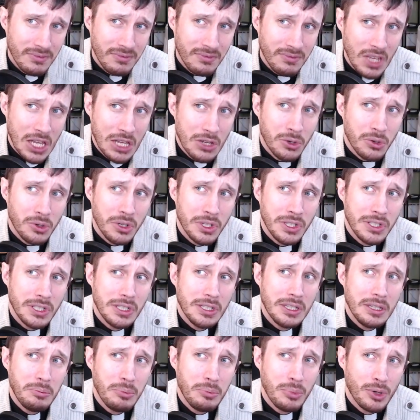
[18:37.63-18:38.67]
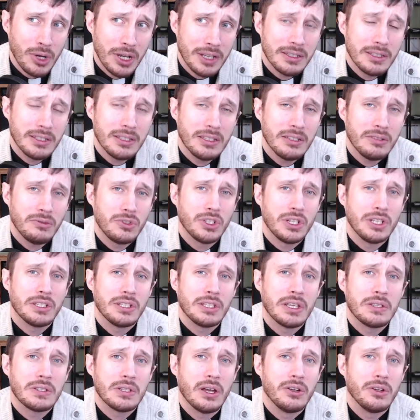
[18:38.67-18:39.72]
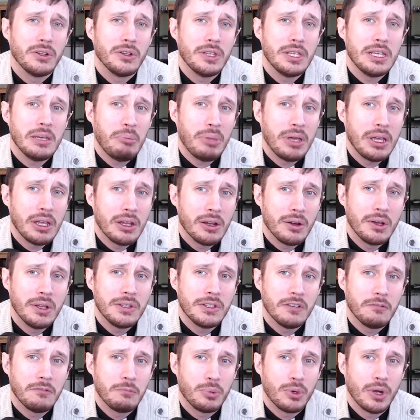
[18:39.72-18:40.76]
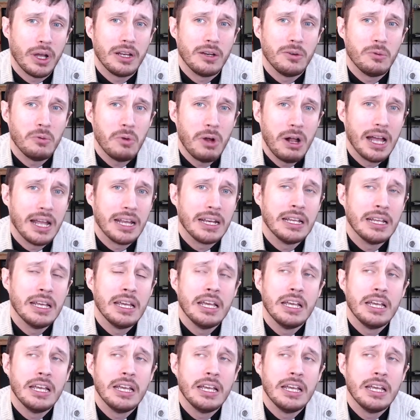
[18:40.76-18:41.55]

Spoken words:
Eucharist is the presence of Jesus under the appearance of bread and wine.